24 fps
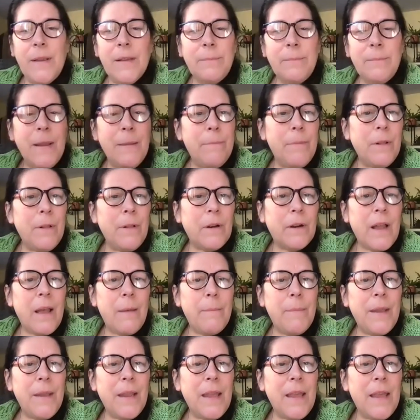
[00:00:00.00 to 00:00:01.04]
as people are
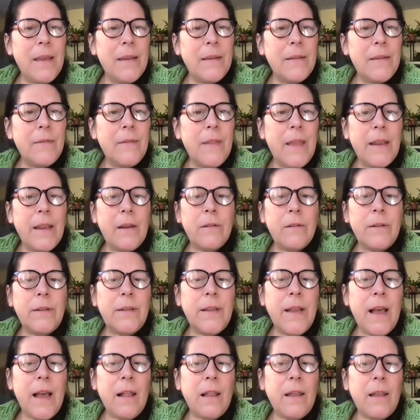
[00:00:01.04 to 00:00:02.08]
coming in, they could
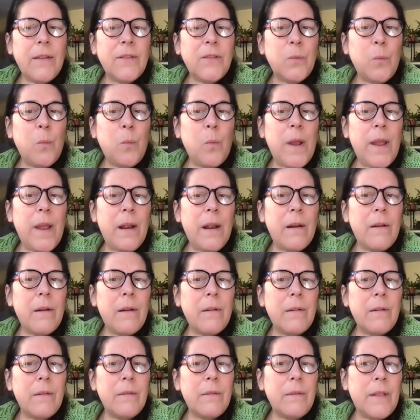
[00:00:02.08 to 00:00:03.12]
tell us
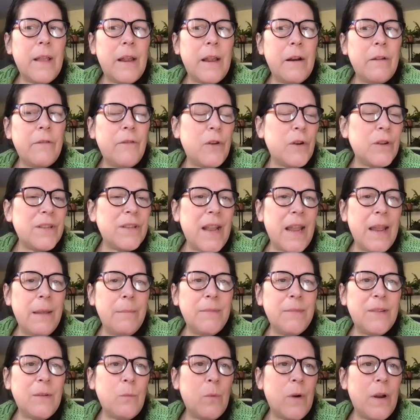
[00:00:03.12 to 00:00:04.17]
where their first
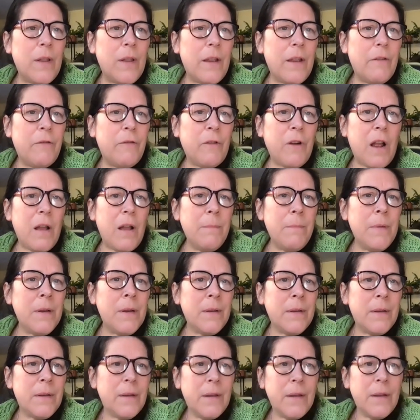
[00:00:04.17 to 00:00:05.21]
names and where they're from.
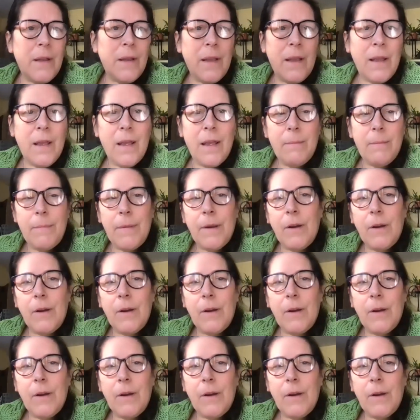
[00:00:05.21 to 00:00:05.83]
That's a